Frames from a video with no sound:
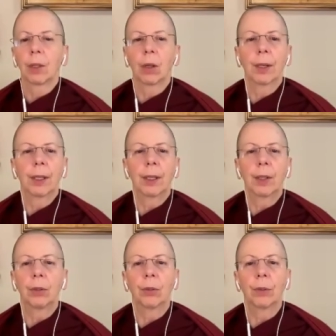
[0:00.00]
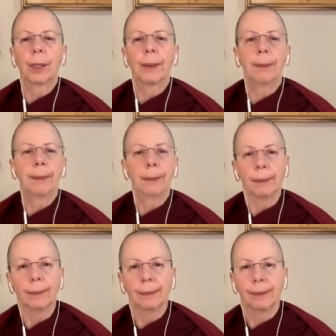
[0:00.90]
Gone like a dream
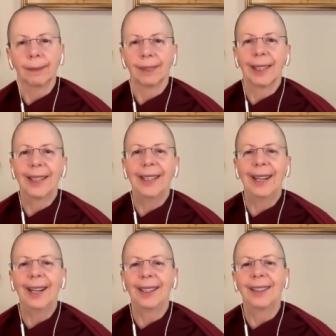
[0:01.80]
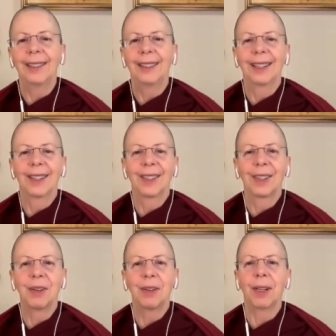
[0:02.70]
again.
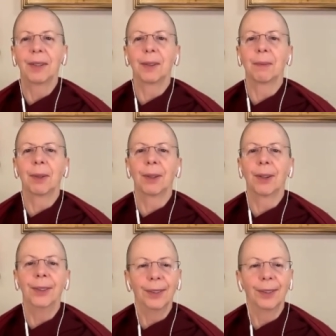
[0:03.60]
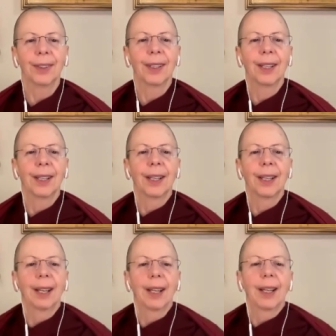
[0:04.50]
See you guys tomorrow
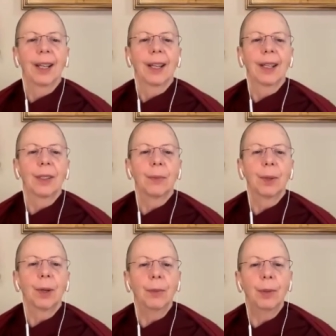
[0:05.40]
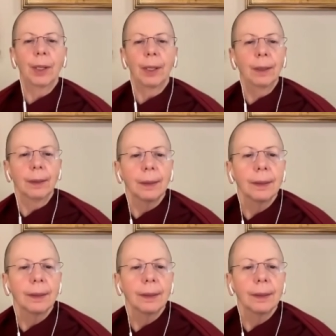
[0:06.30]
and tomorrow morning.